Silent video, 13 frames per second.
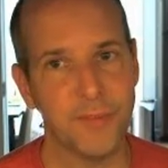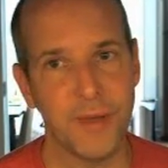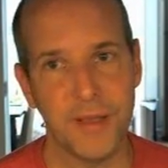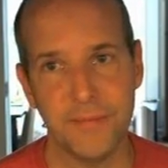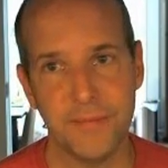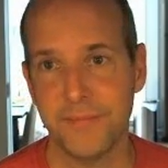
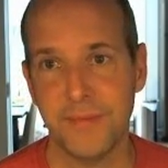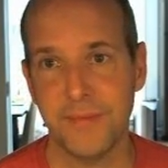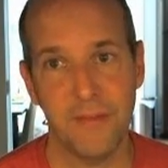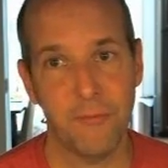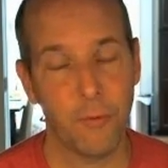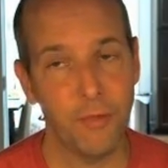But
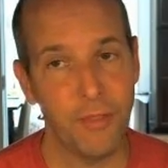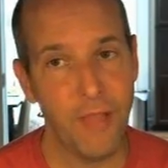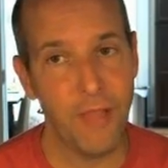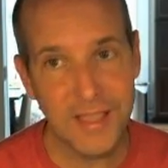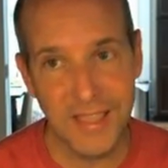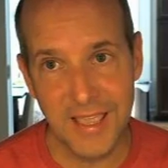if we're
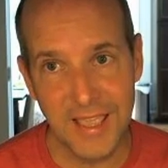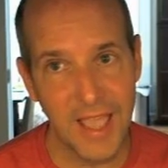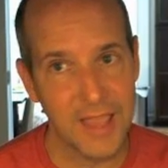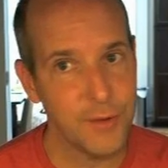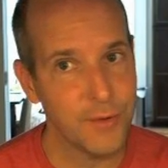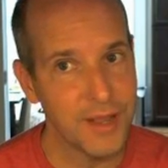lucky
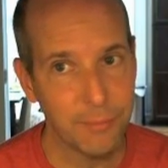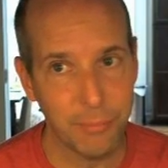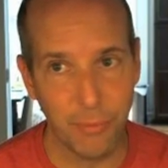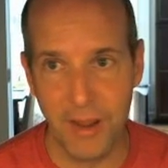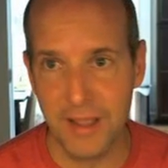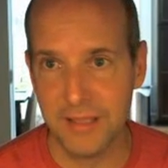and you get a
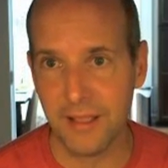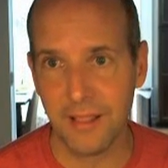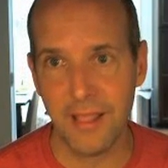break in the